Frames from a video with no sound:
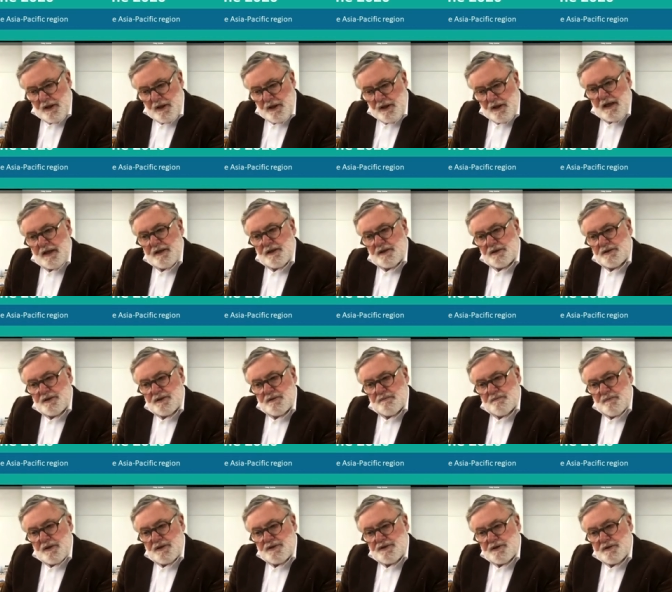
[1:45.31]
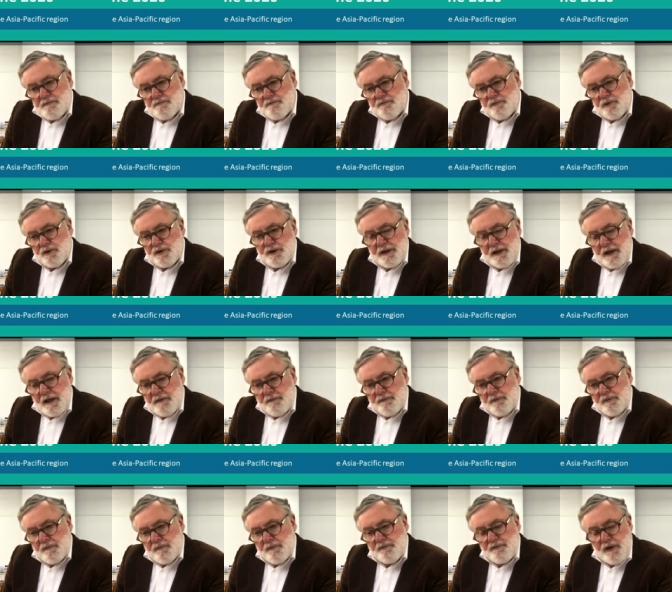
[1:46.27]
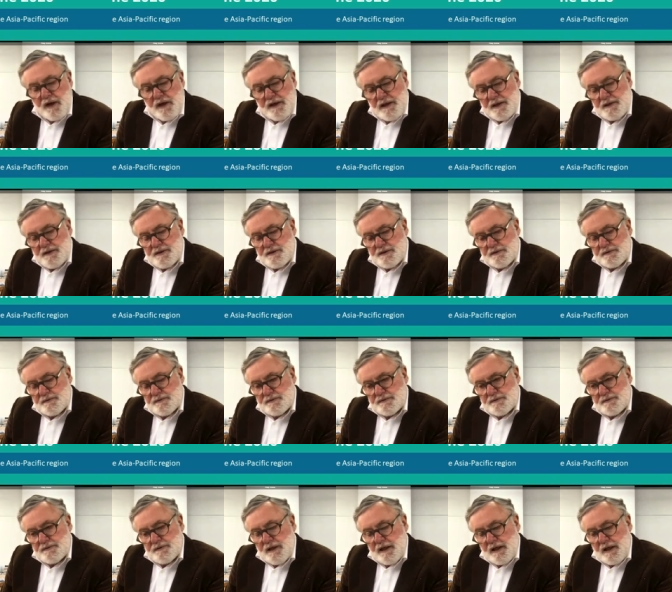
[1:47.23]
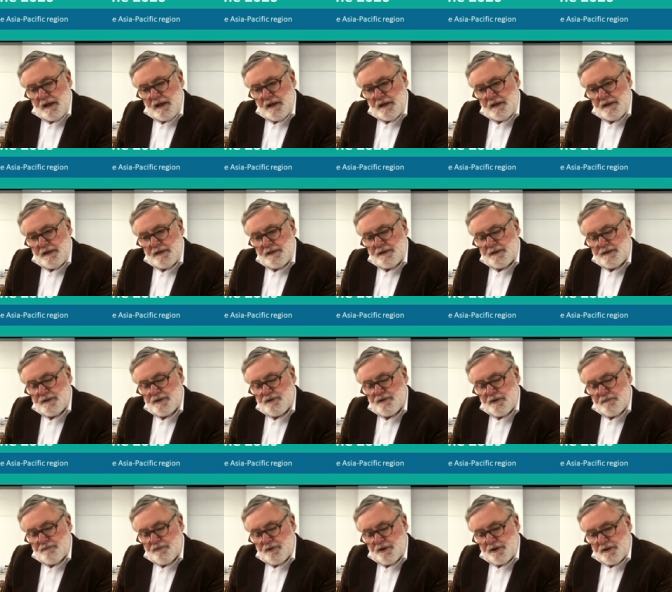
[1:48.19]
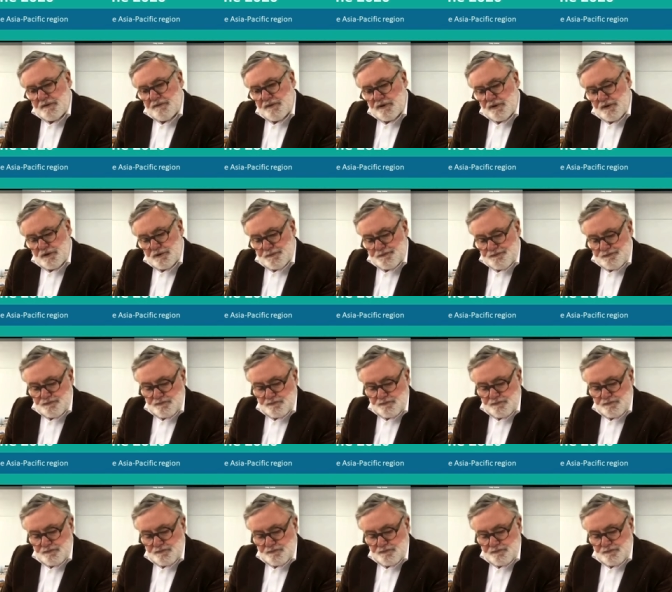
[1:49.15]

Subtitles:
The other dimension, looking at it from a financial industry point of view,